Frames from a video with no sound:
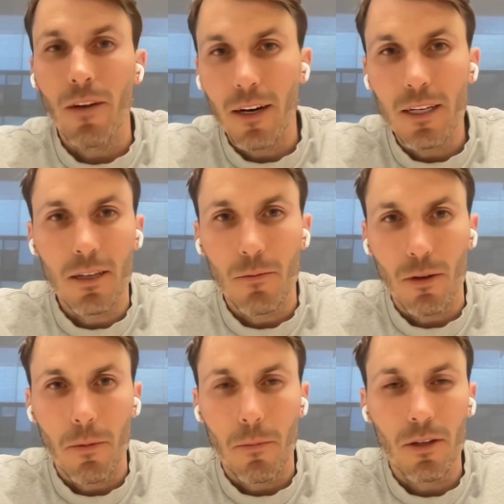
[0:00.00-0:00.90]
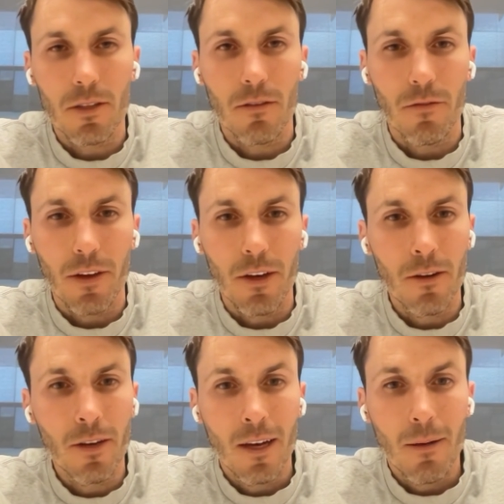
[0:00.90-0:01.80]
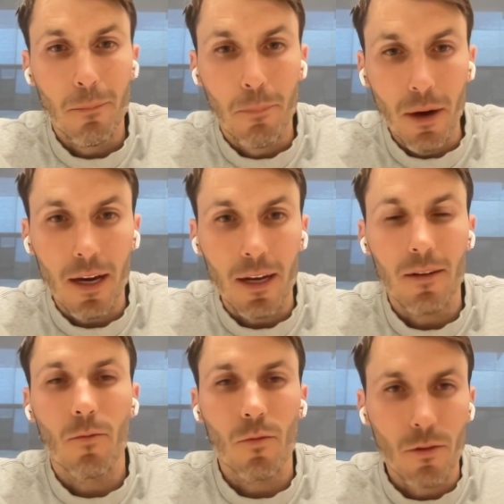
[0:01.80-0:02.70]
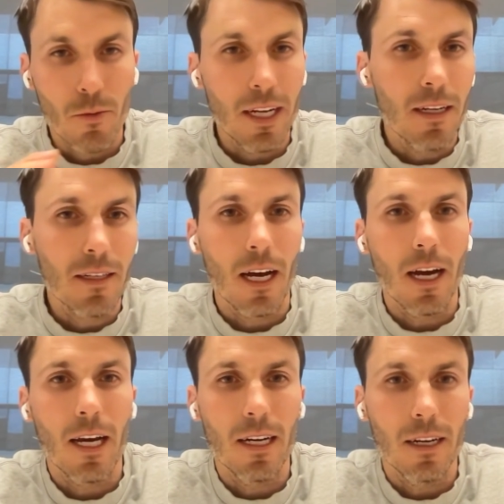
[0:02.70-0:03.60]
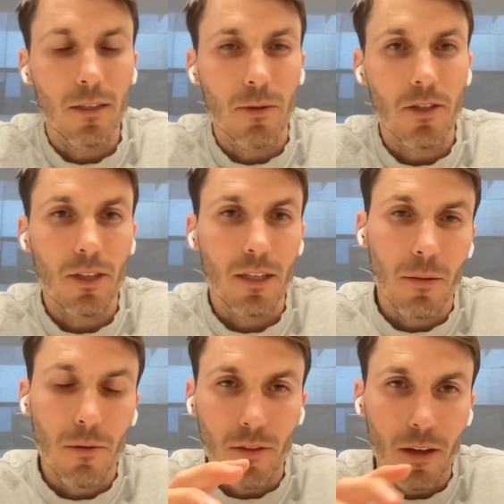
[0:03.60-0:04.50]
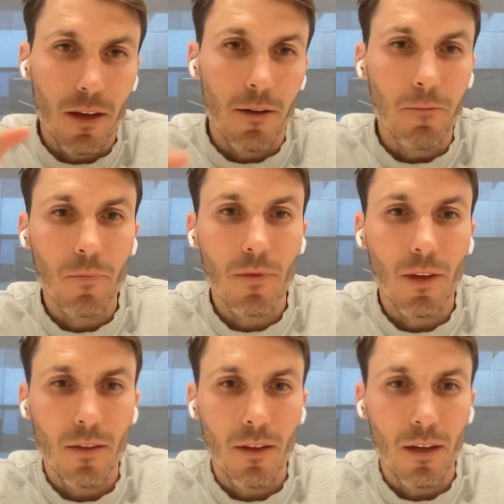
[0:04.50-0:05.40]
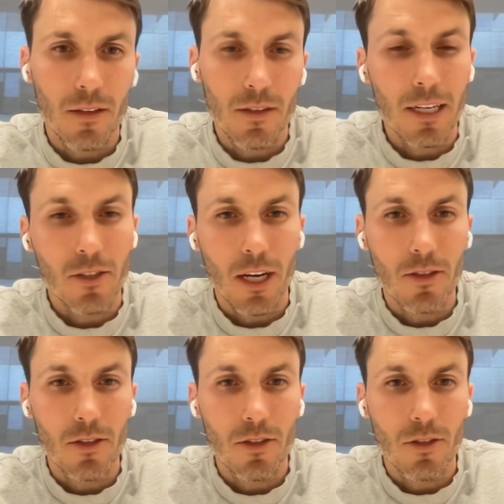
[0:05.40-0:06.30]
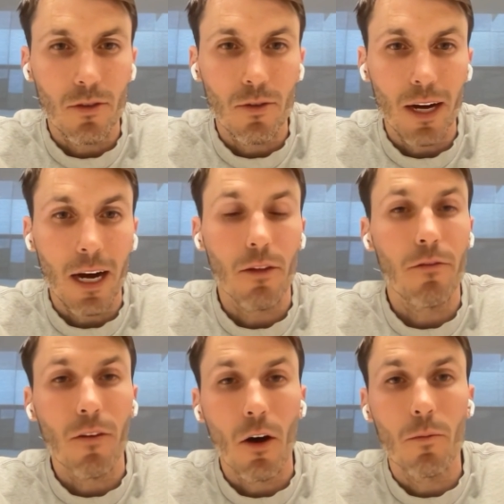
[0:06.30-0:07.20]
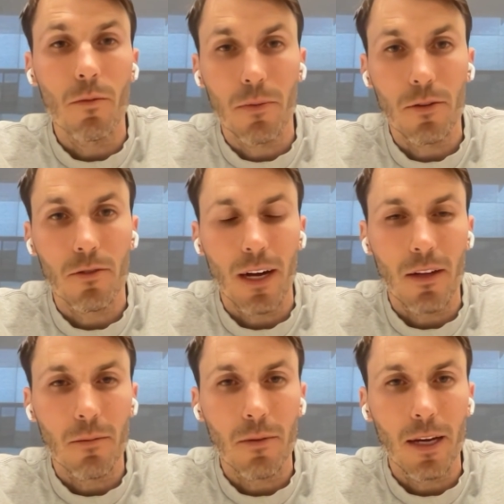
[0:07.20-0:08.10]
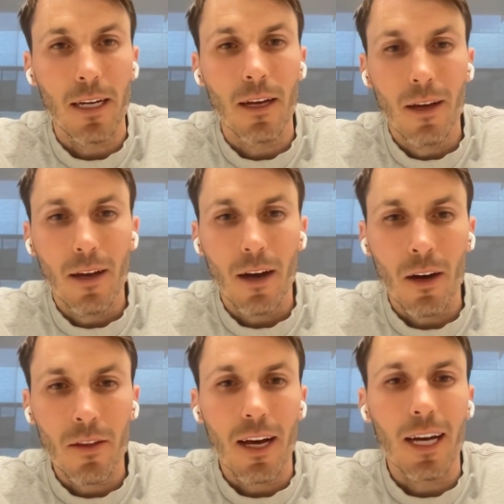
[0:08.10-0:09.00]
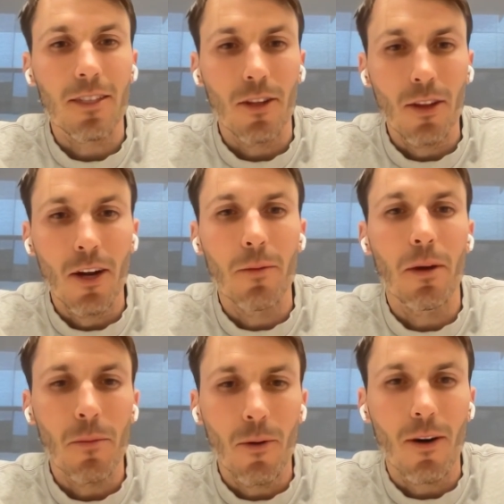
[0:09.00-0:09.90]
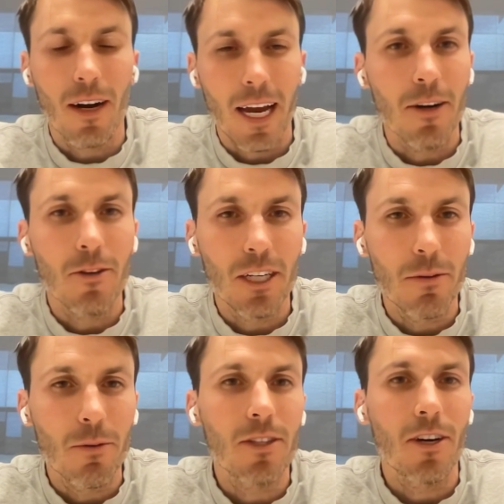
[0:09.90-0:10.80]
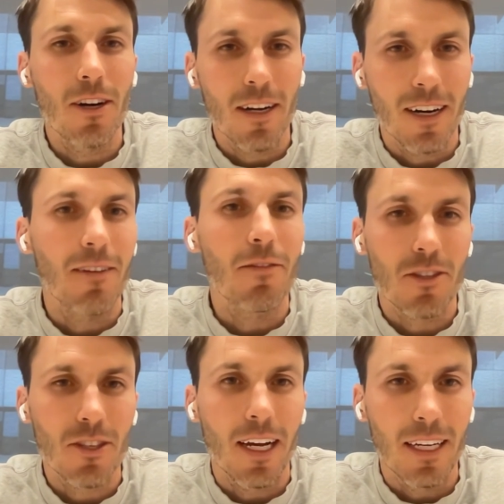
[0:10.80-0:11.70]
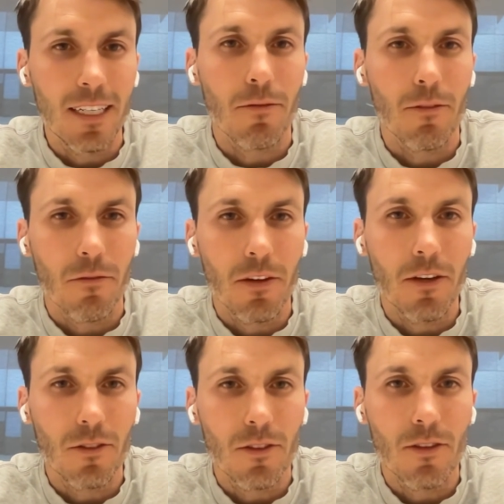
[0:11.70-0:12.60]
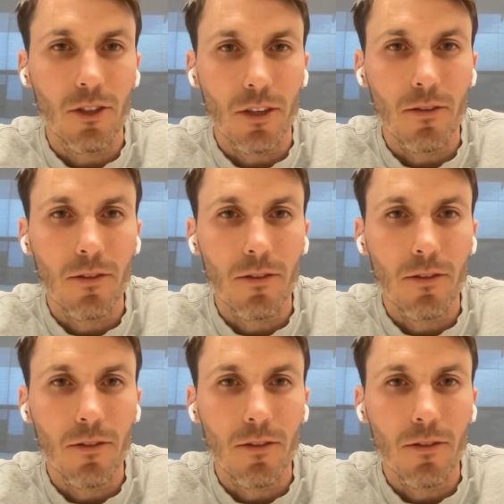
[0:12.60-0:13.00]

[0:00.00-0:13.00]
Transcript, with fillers: very similar propulsive feel, but the redesign and especially some of the the slight changes to how the foam is built around the plate unlocks a little bit more energy return and a slightly different feel to the shoe.